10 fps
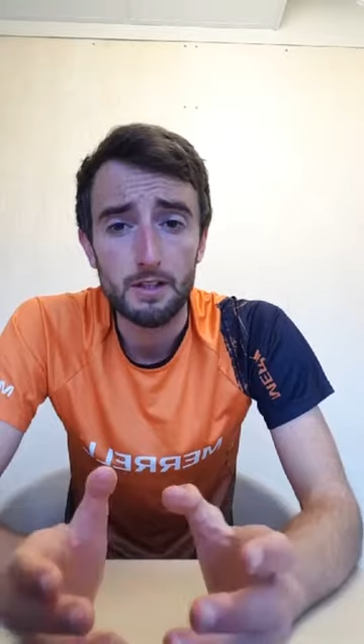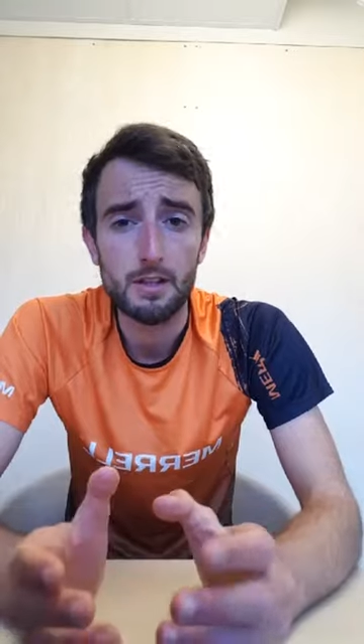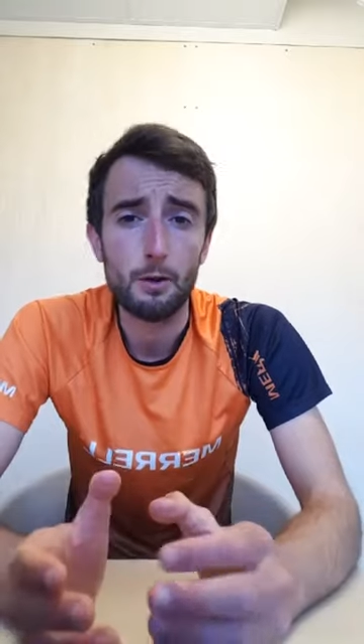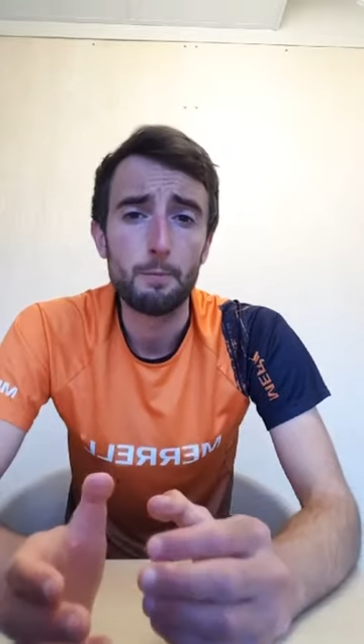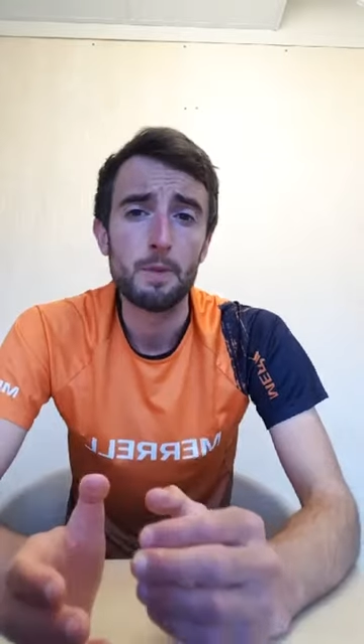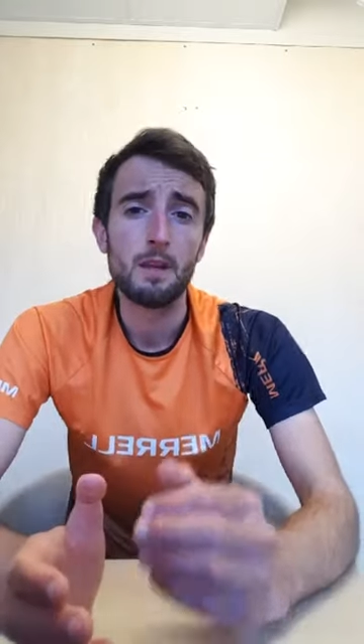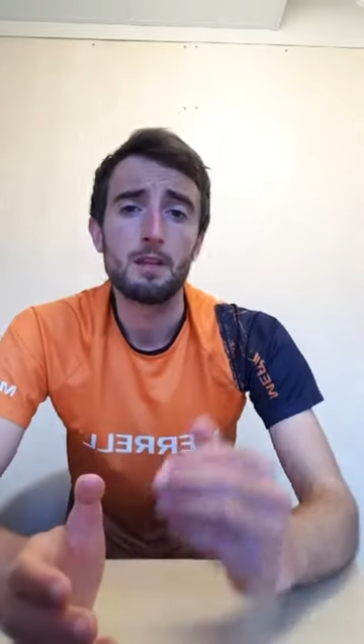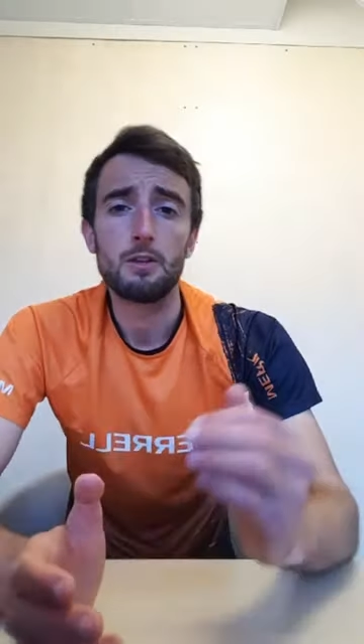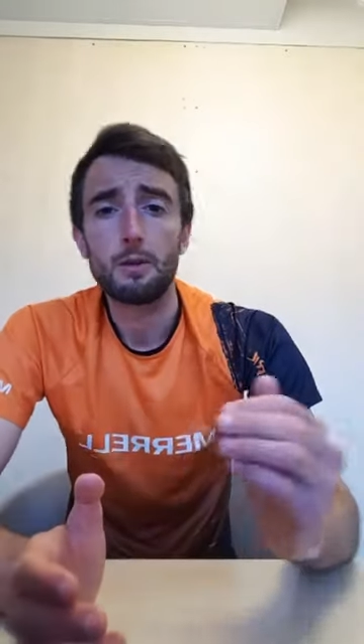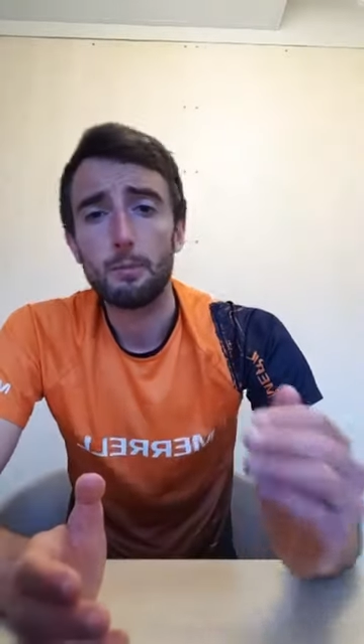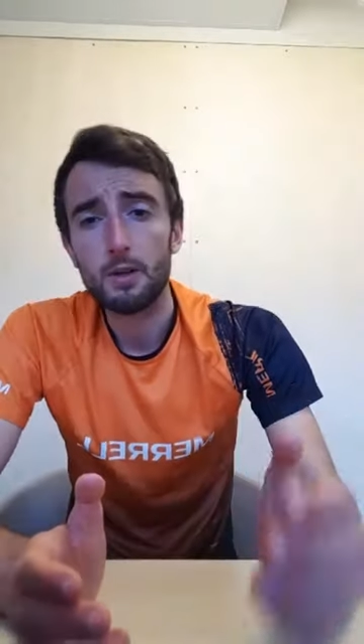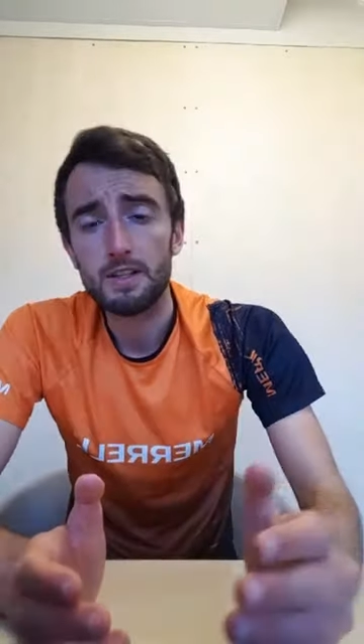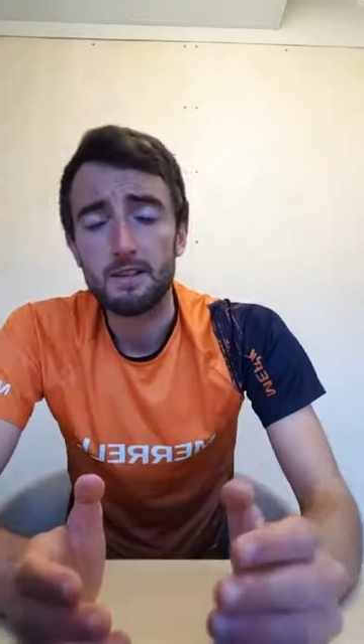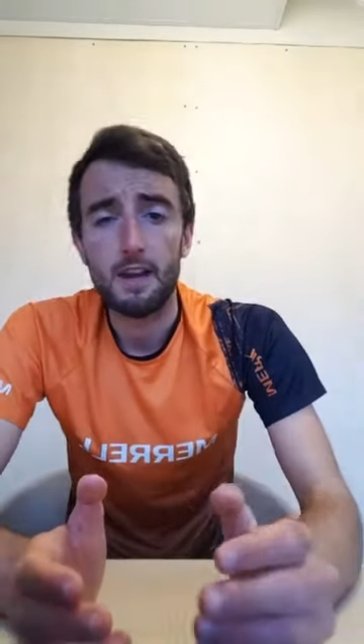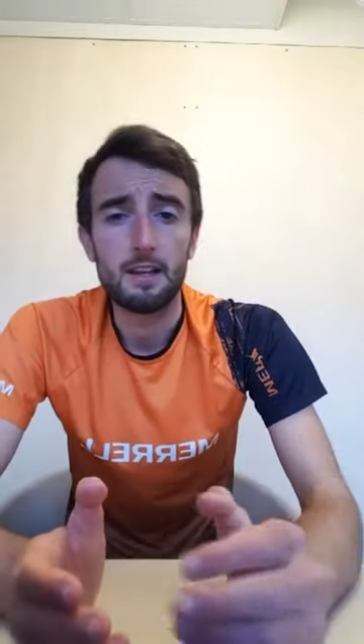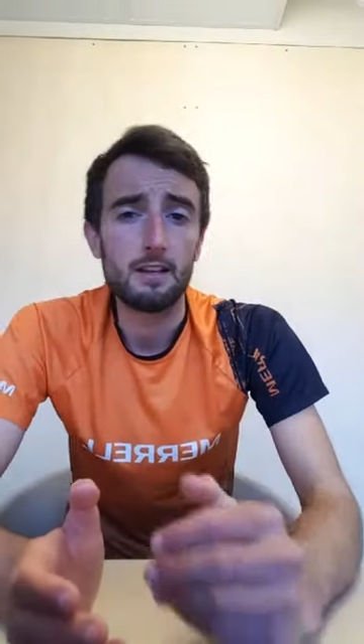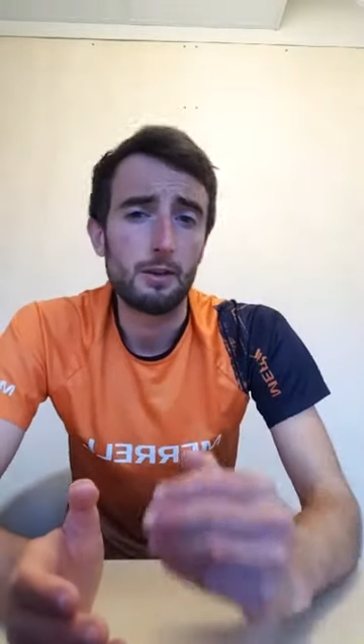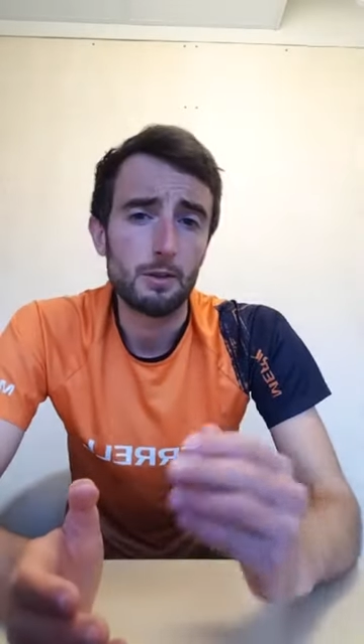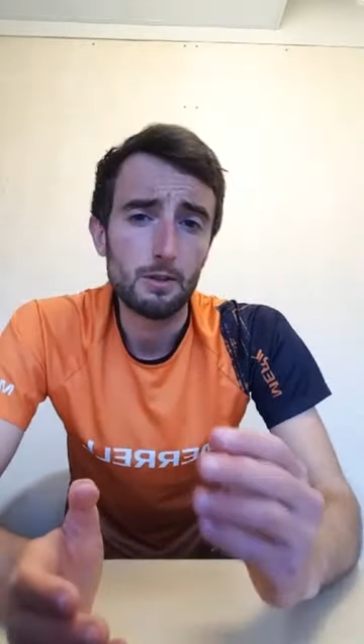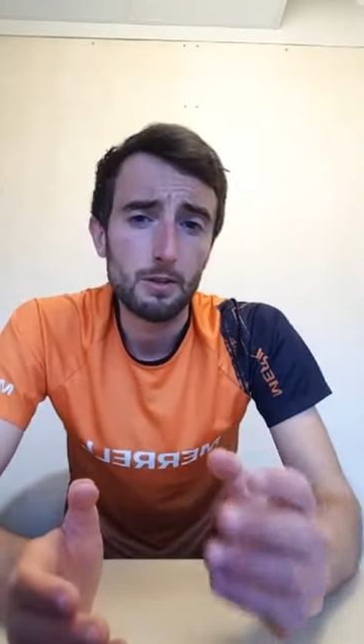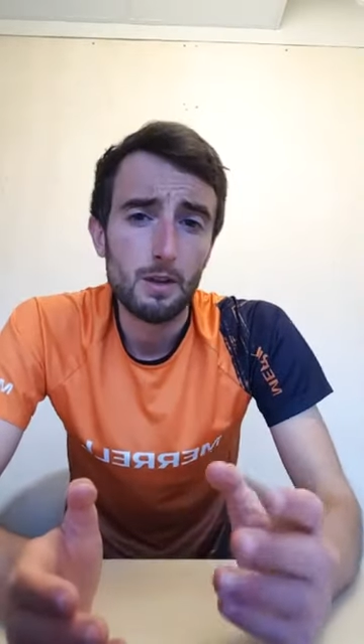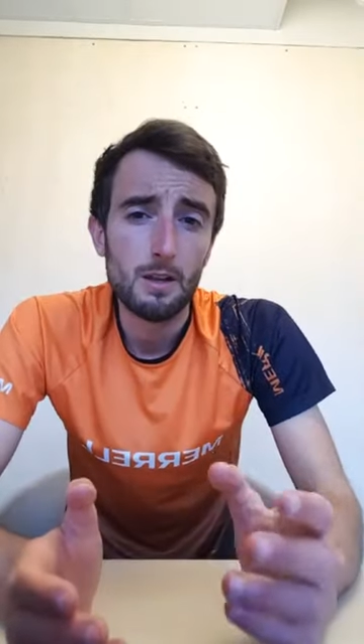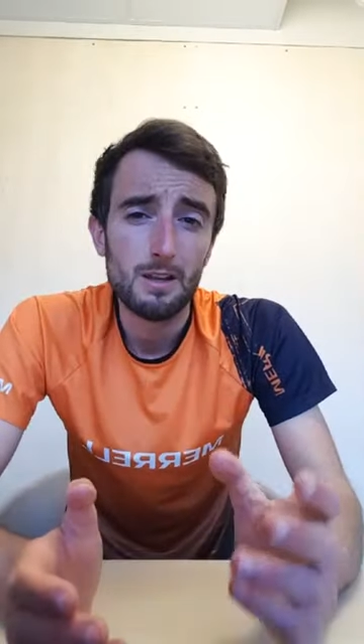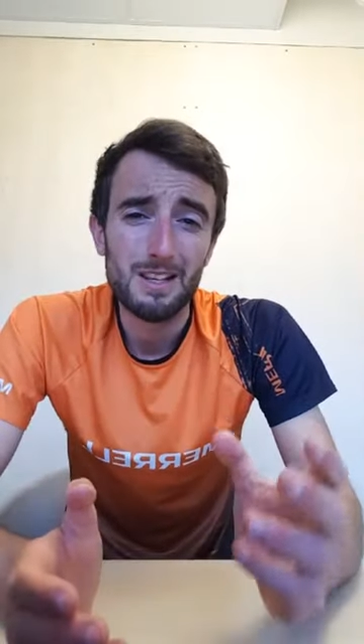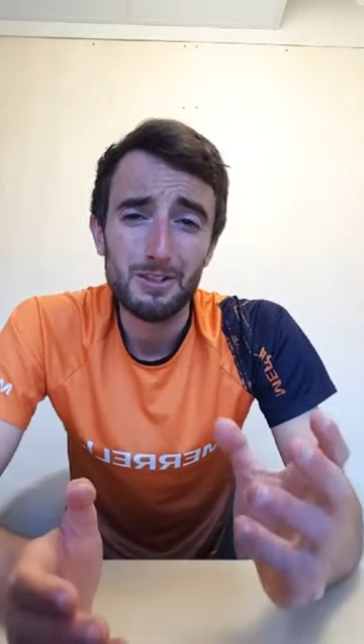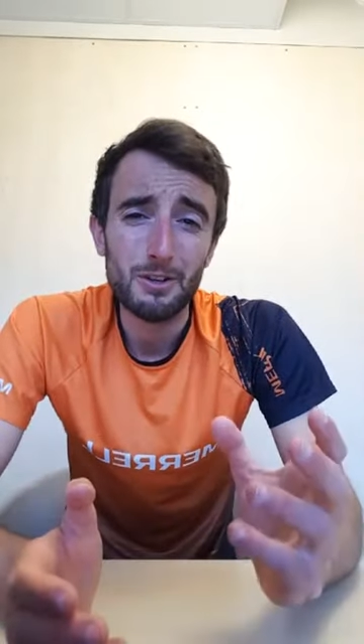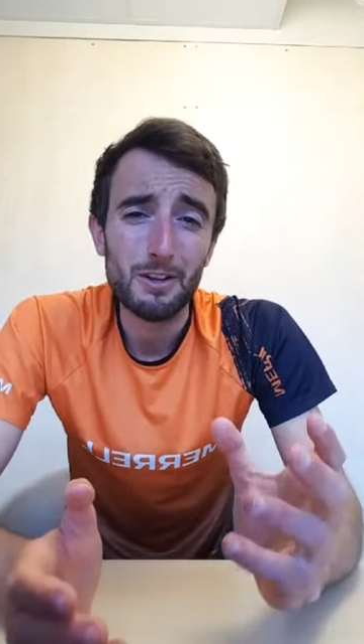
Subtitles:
So you can monitor that. You're